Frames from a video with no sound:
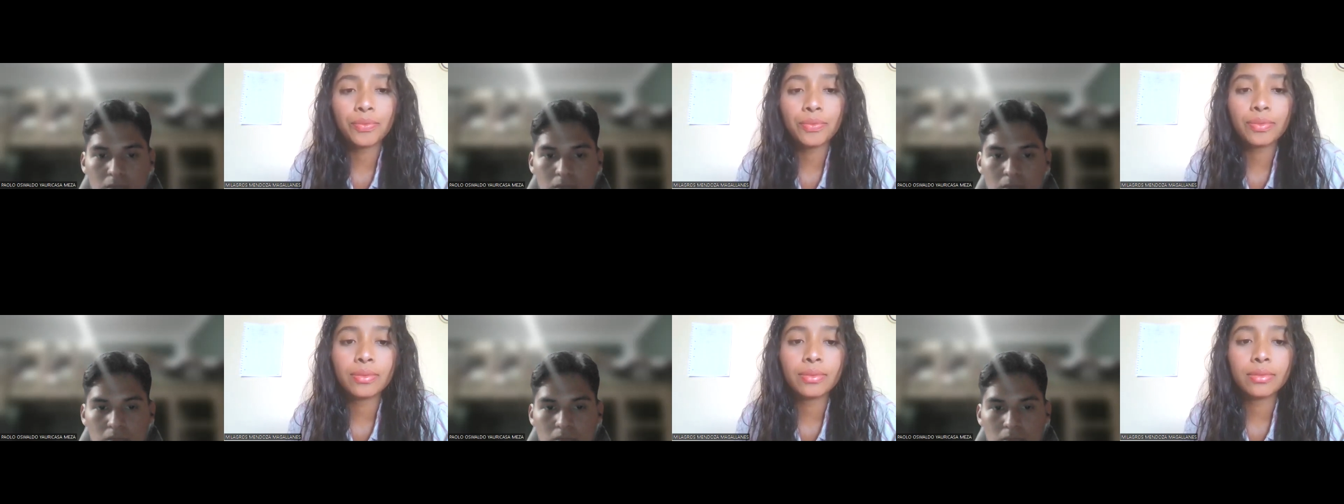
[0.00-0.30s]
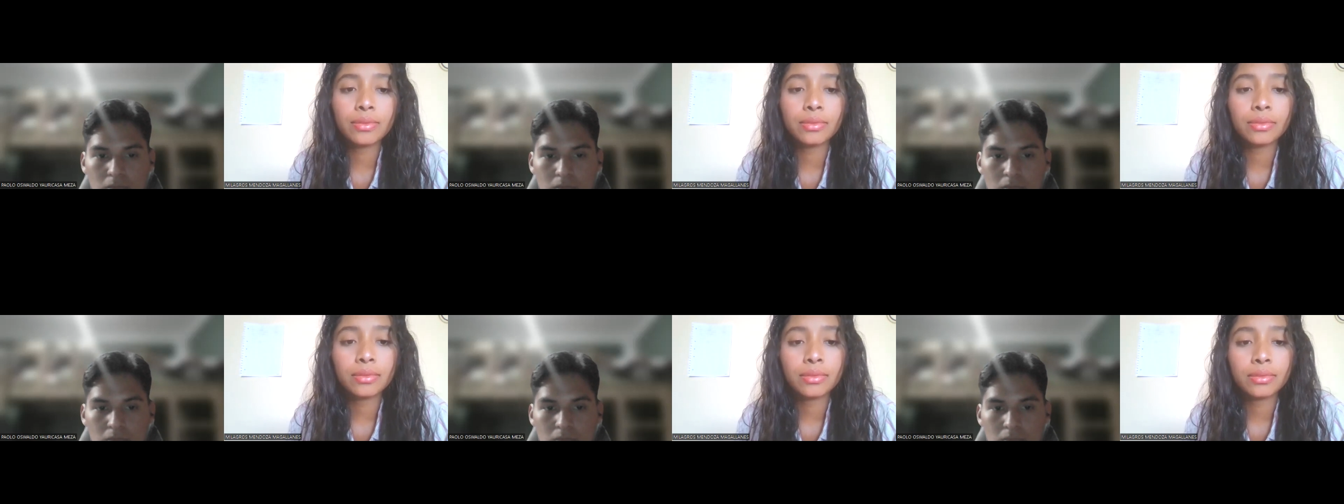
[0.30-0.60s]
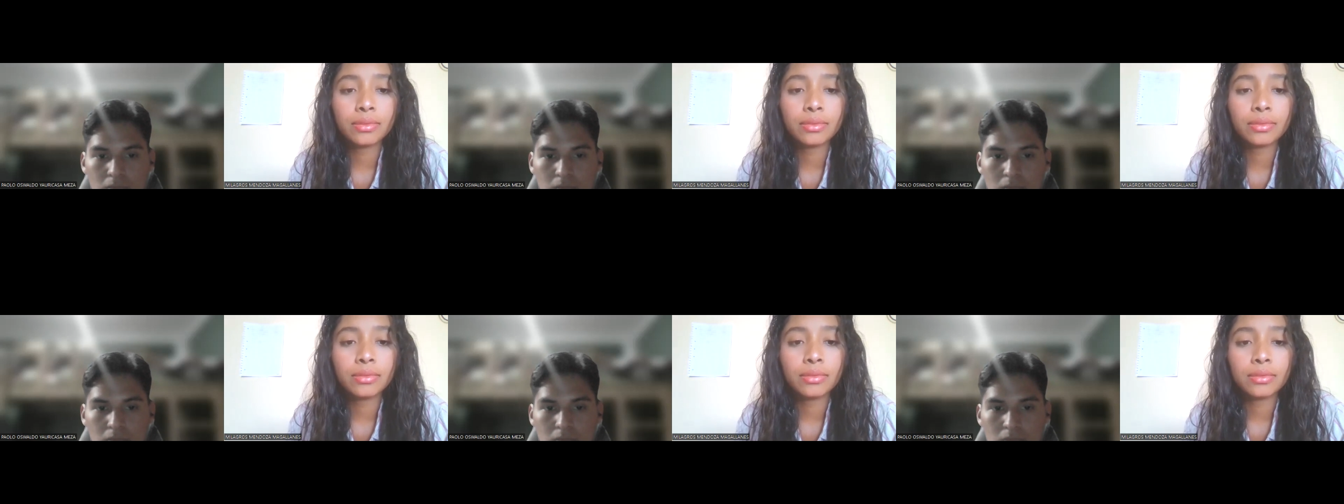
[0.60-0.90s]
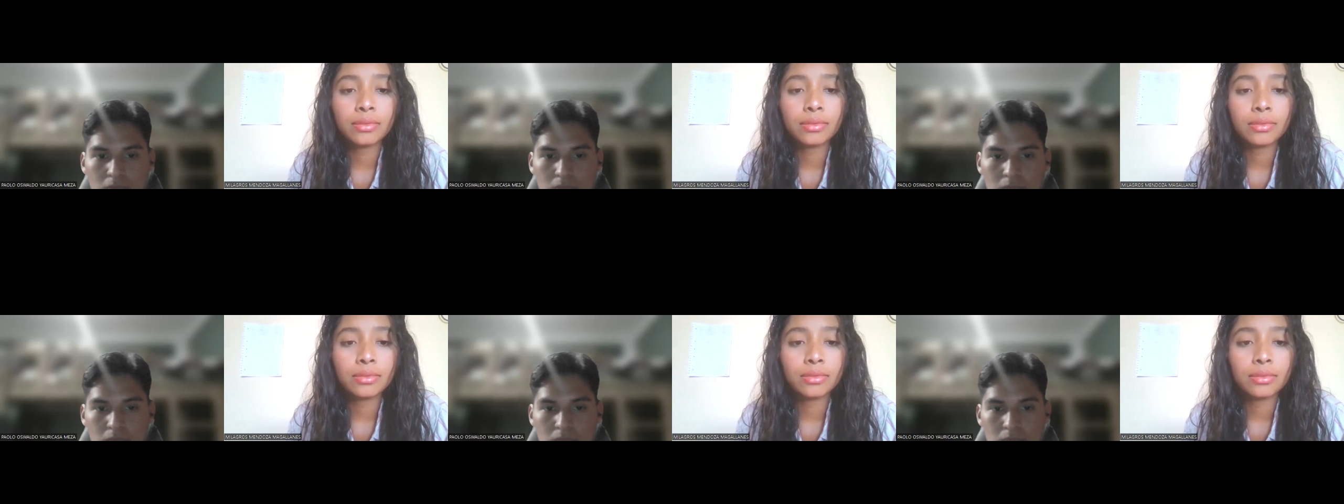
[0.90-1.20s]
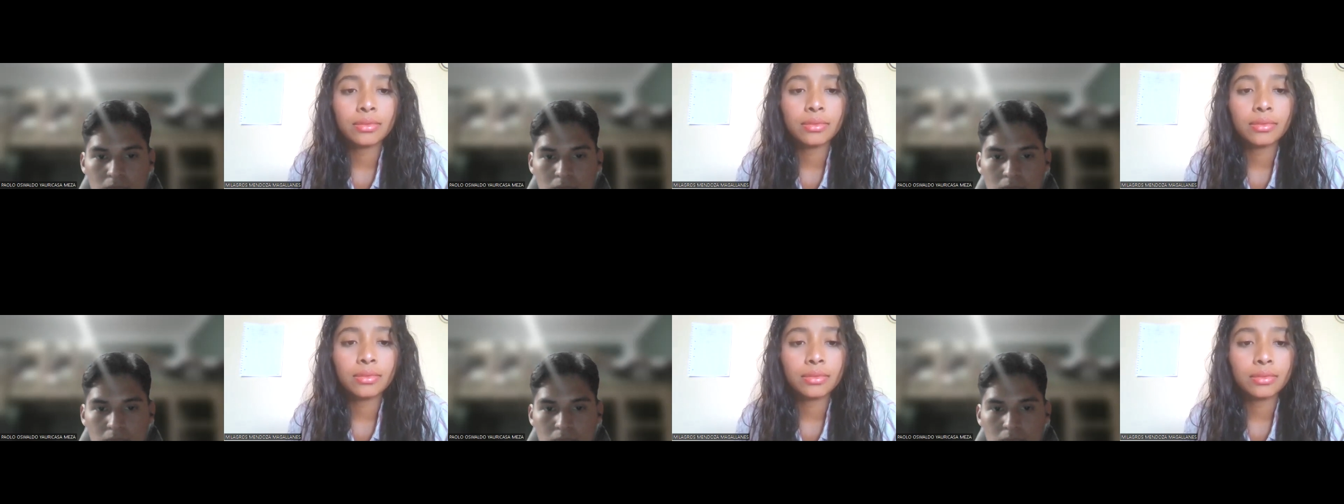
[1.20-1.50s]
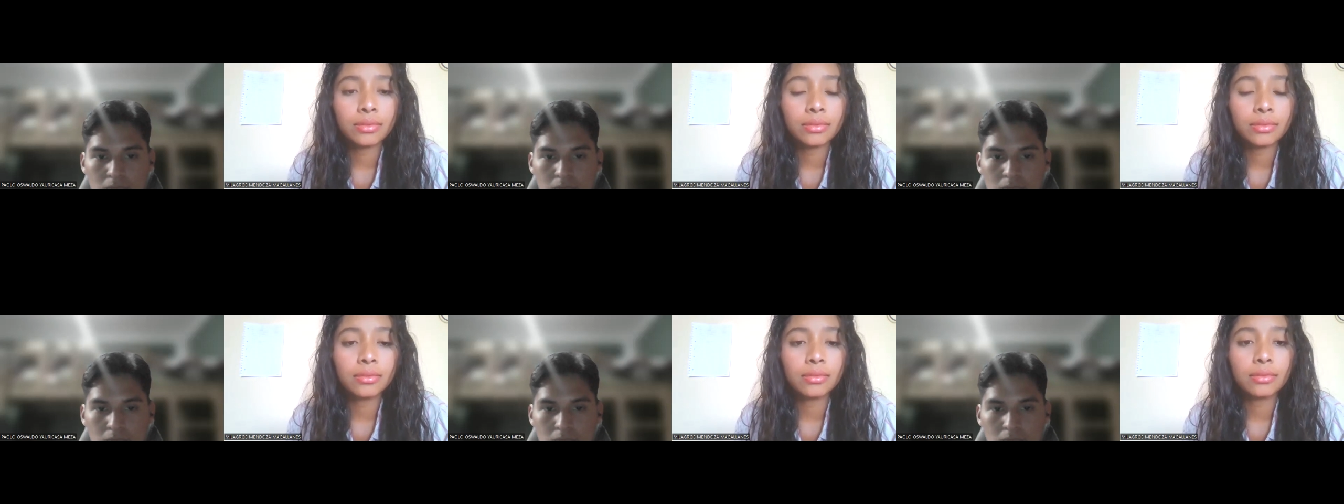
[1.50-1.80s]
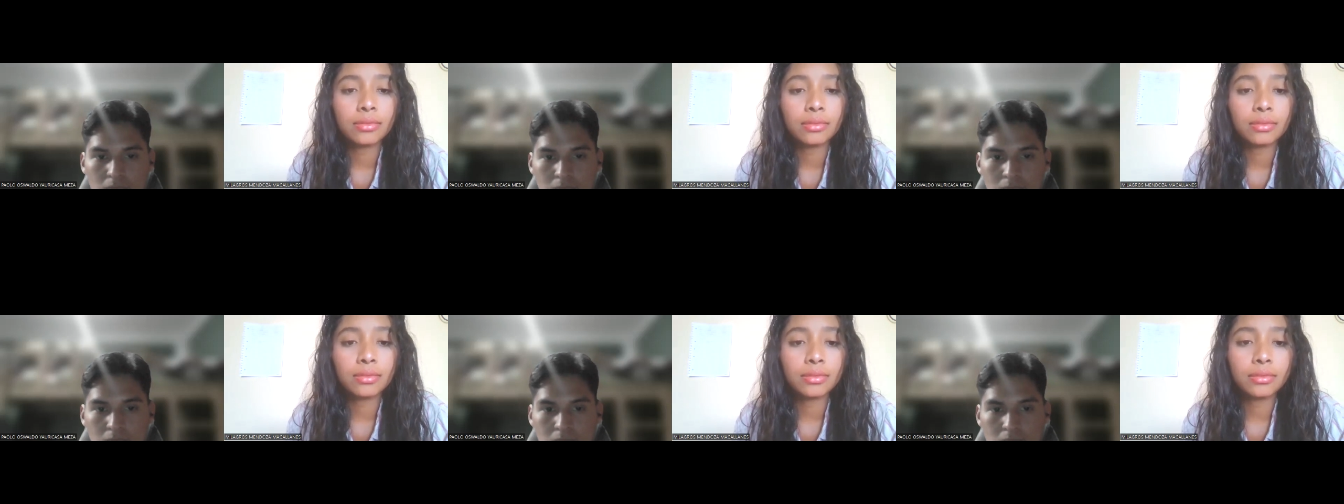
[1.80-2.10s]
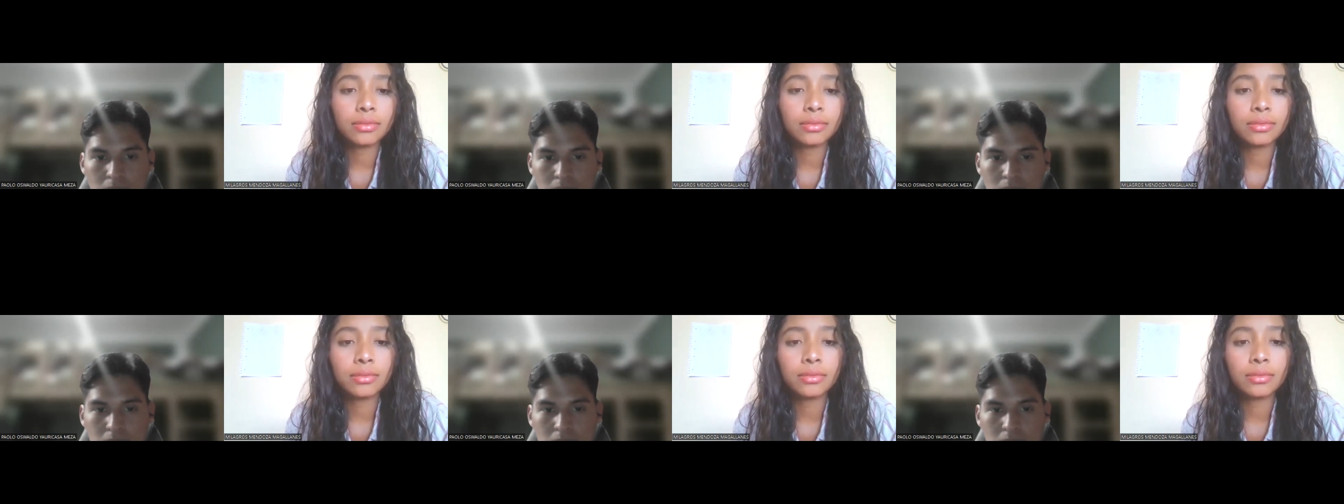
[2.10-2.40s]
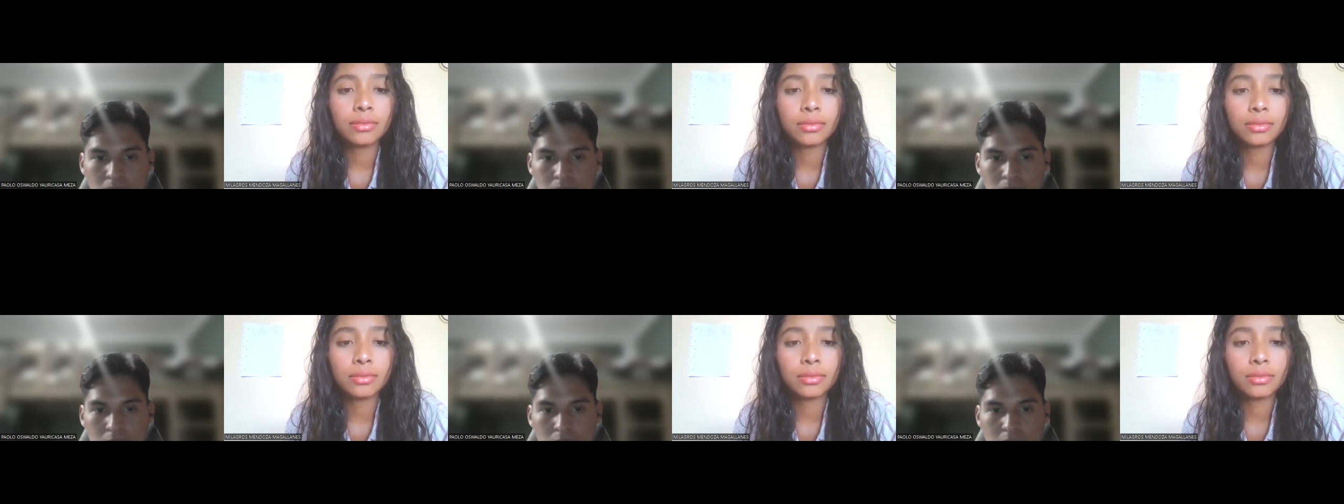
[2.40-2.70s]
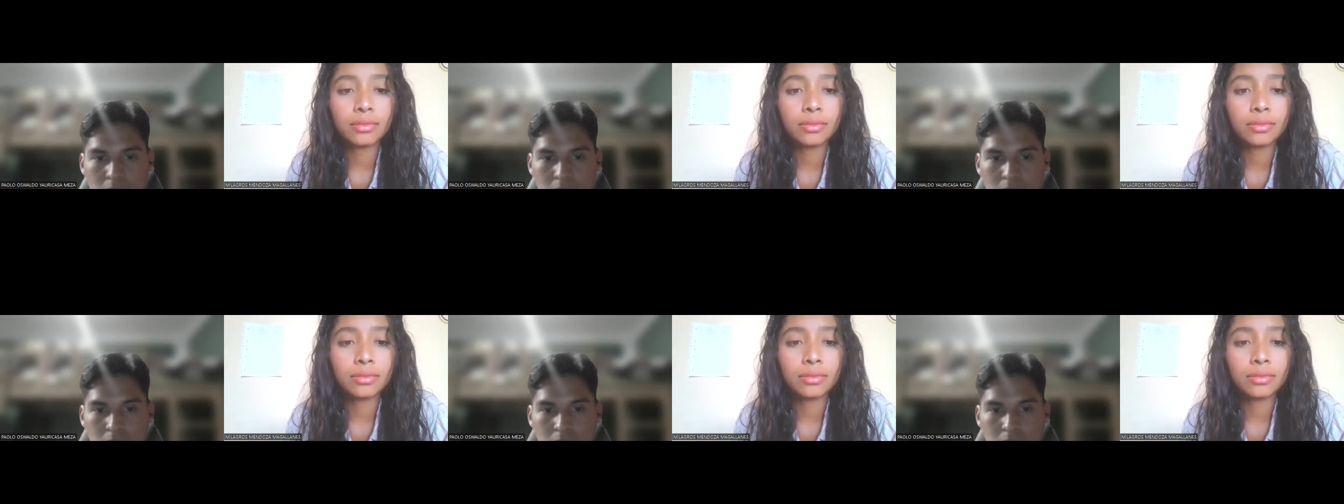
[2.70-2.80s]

[no speech]